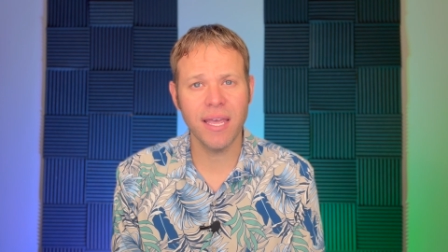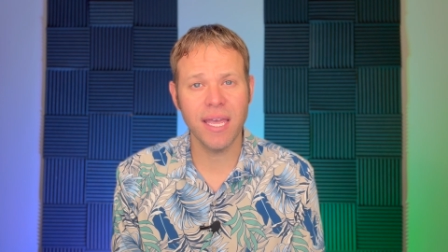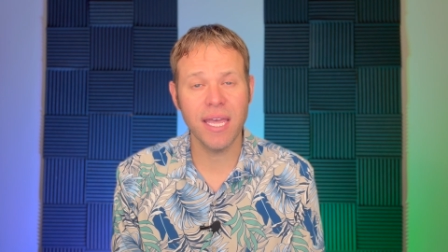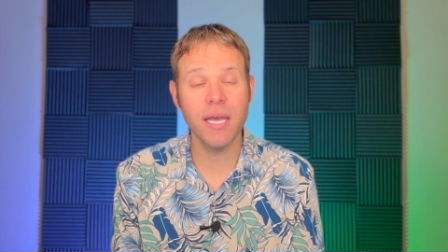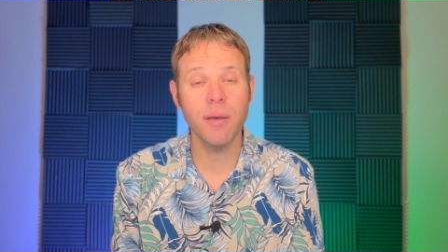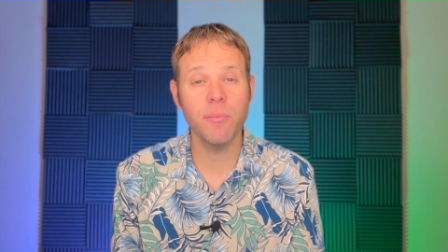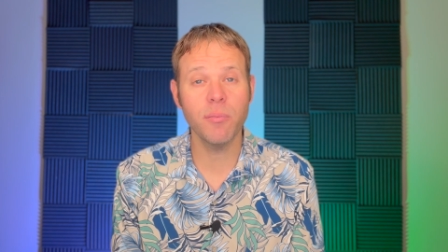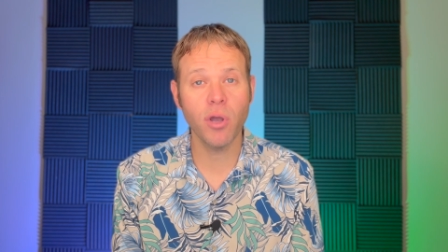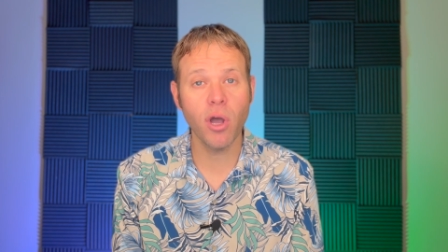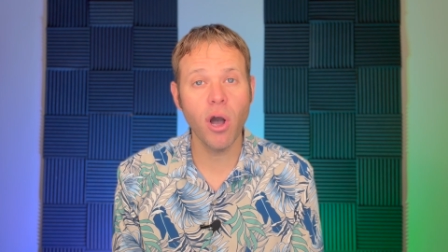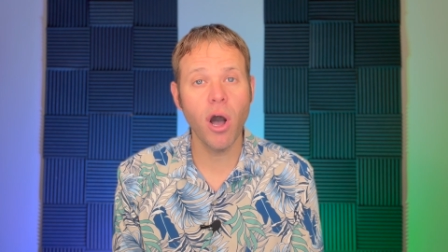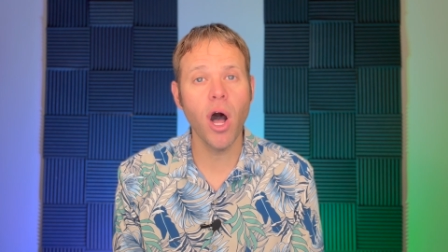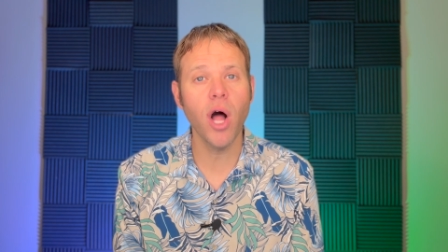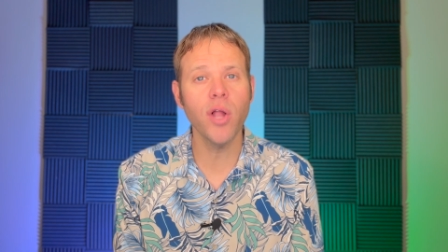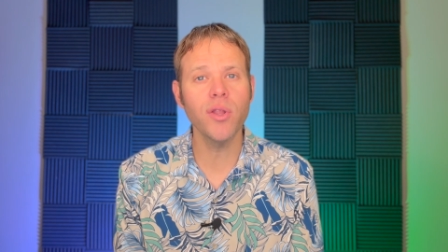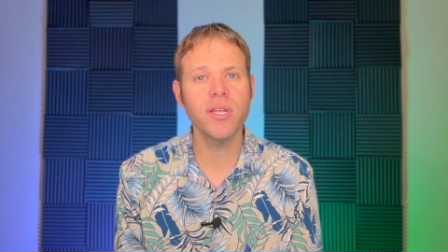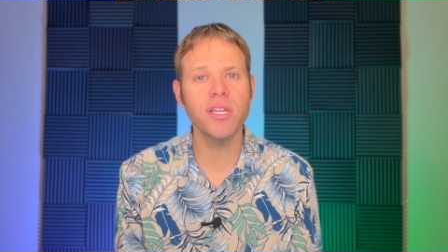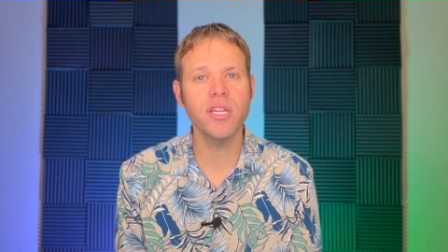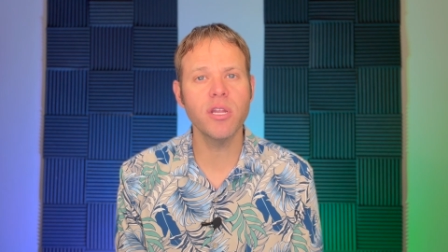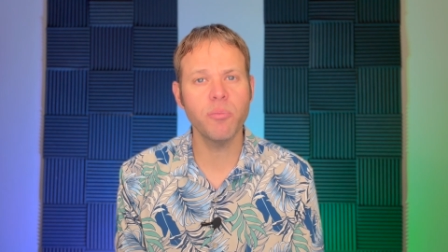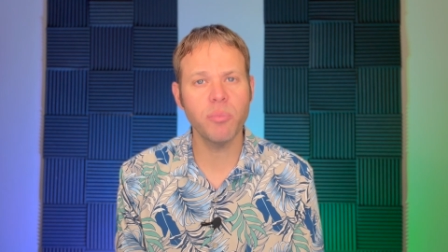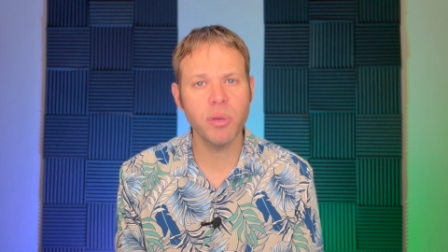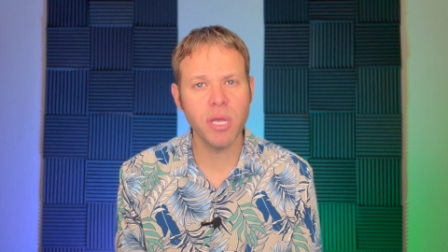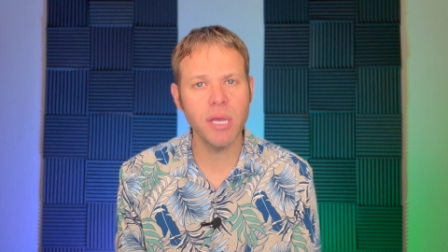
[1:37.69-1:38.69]
him
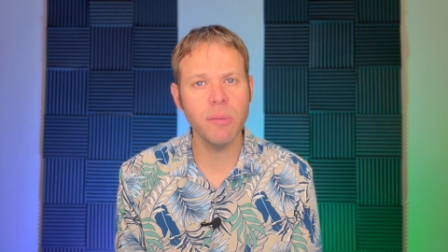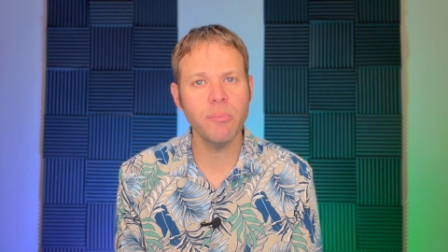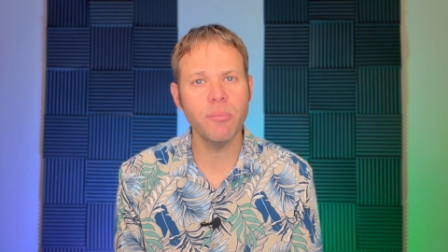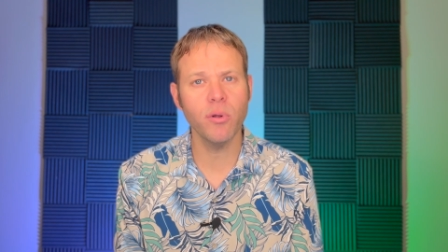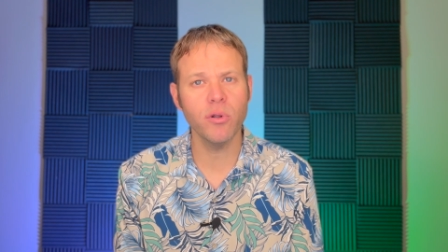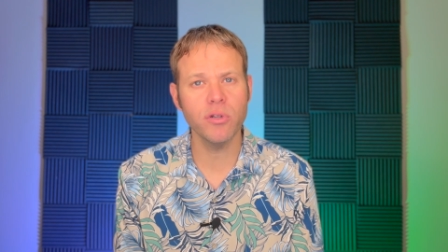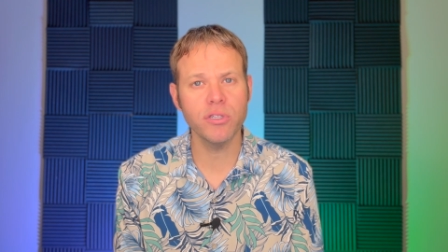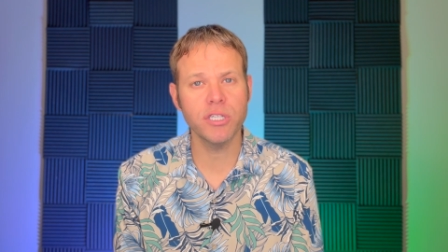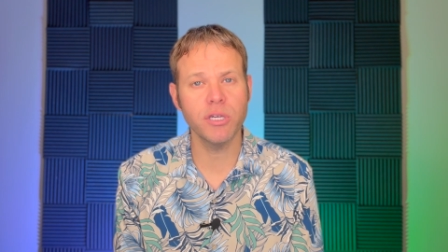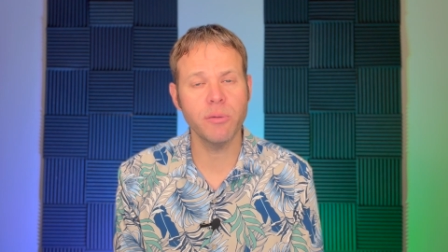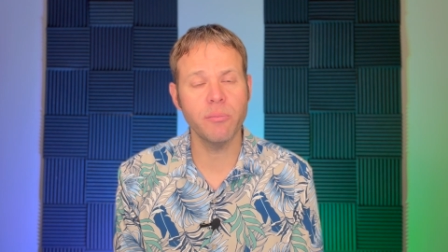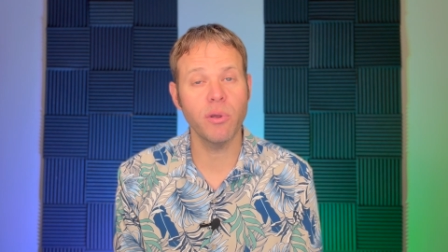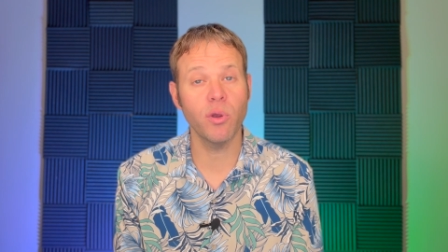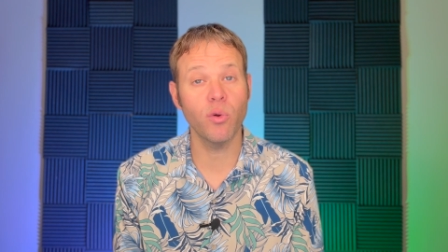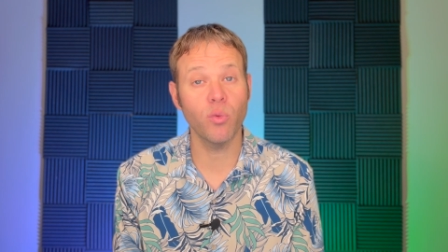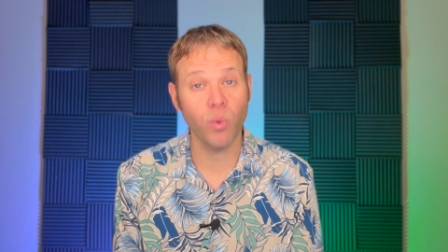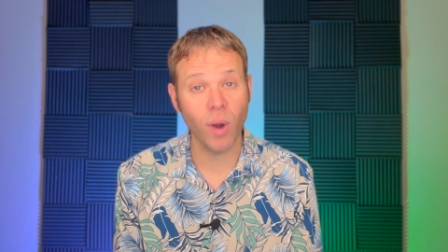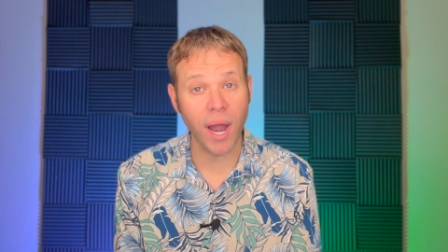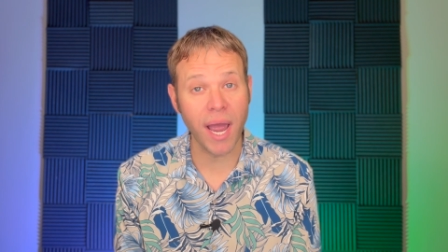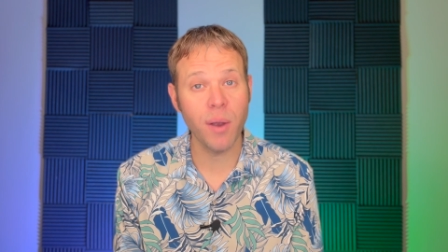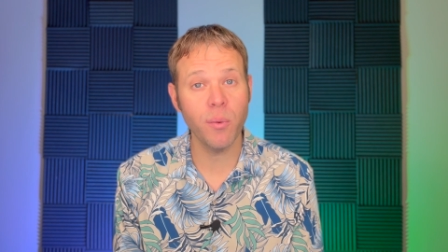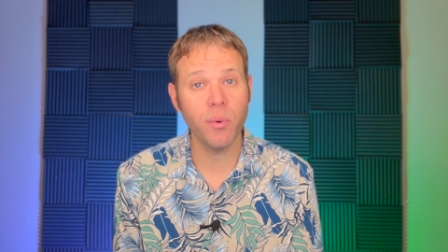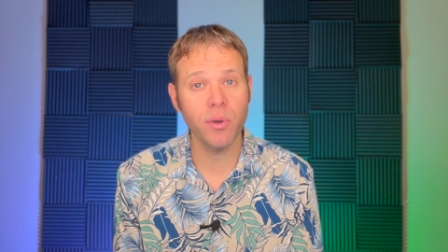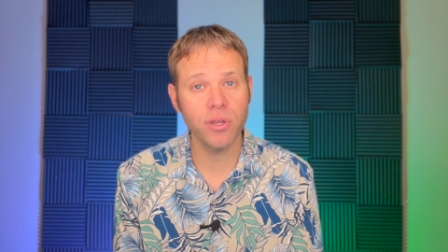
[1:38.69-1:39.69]
calling the people to be
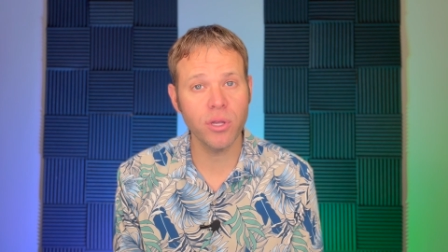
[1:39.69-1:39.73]
right